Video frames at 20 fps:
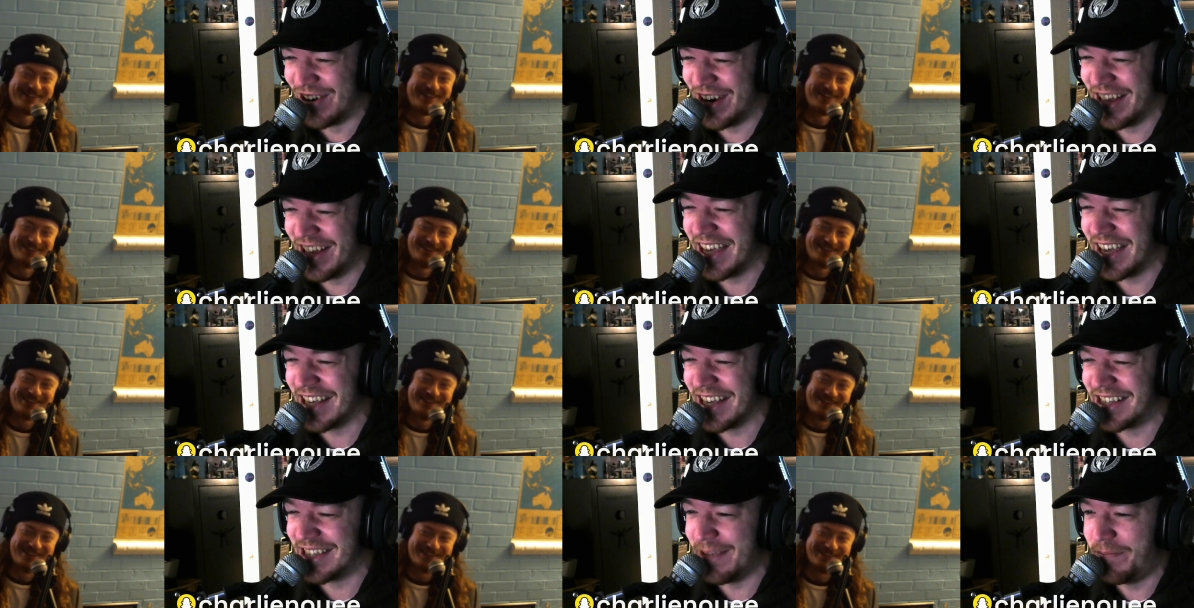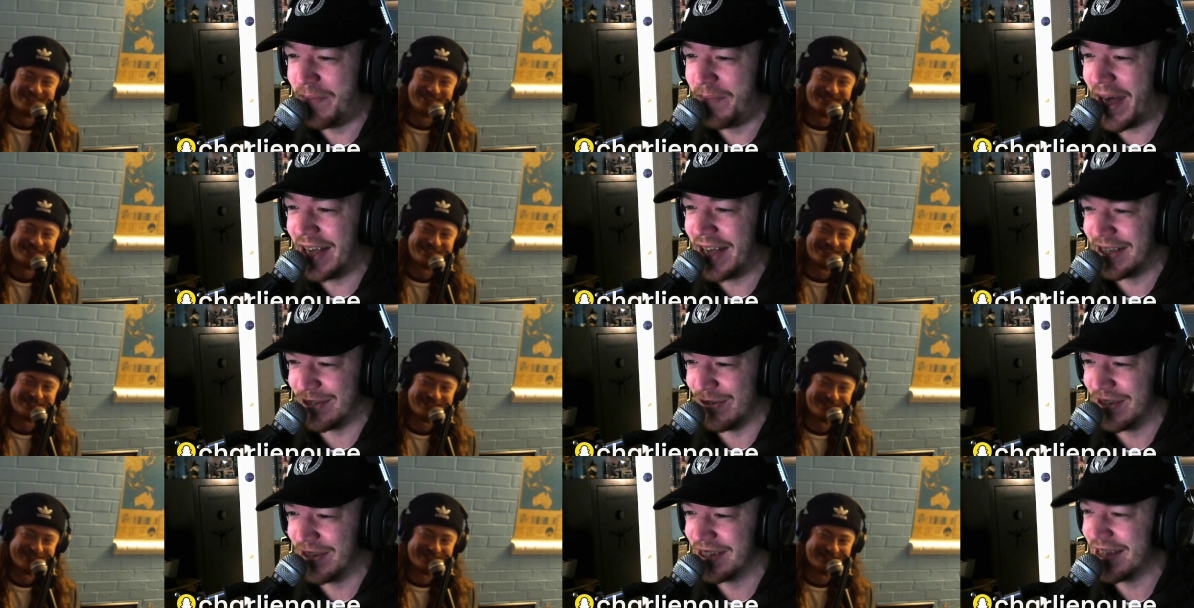Speaker 1: Like it's the
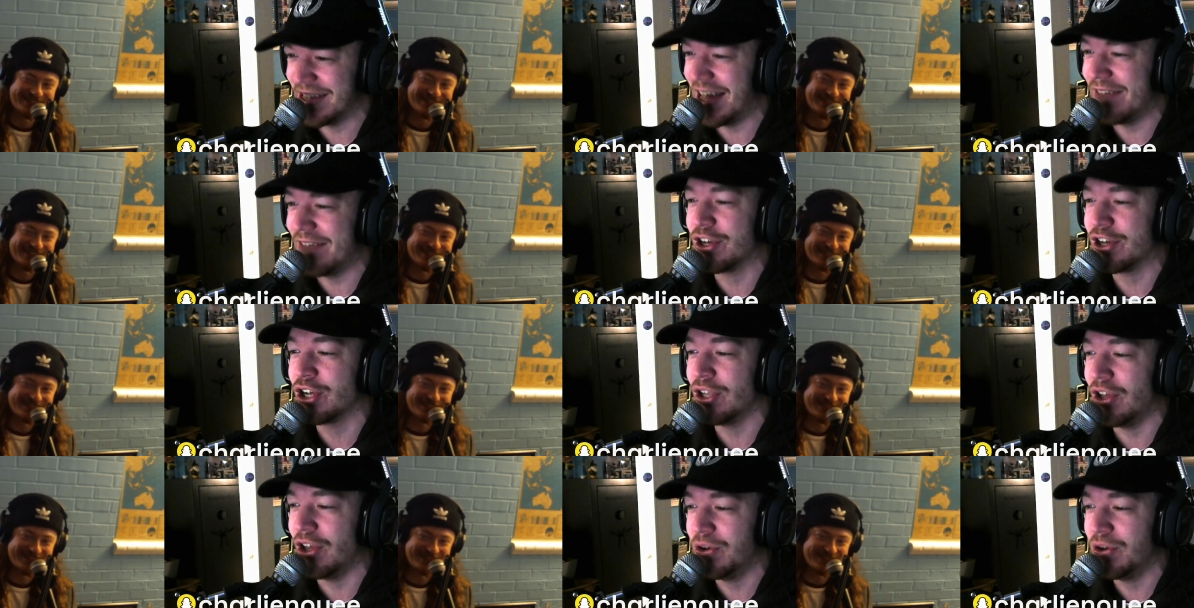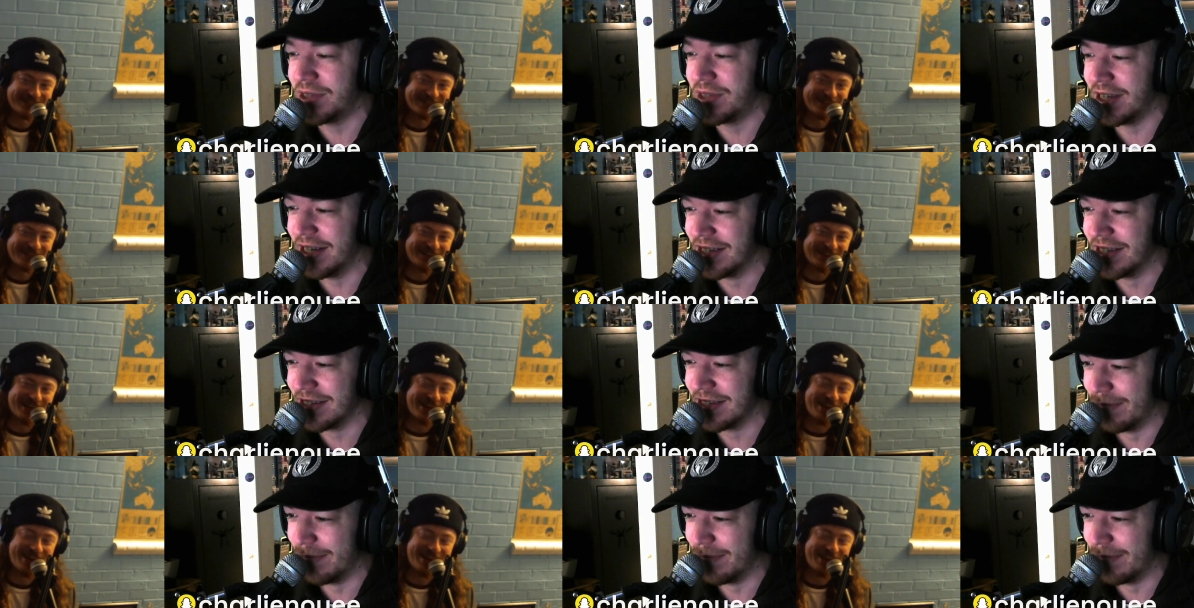best. It's not even close that it's. and